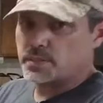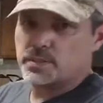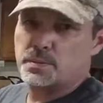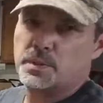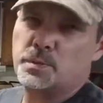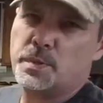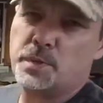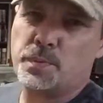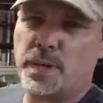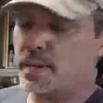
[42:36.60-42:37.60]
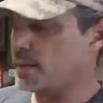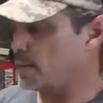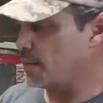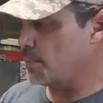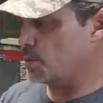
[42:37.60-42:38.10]
and some little bit of red. I
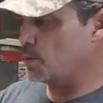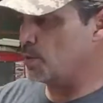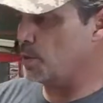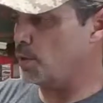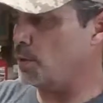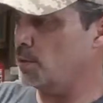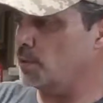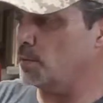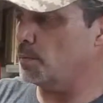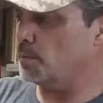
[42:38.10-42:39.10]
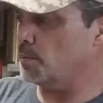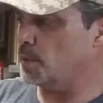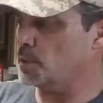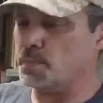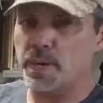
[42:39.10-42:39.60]
think I'm going to do
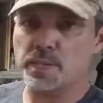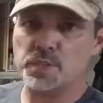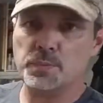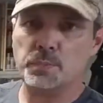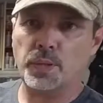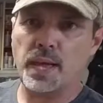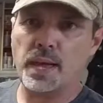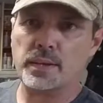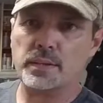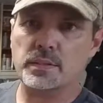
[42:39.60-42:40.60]
this mesh in black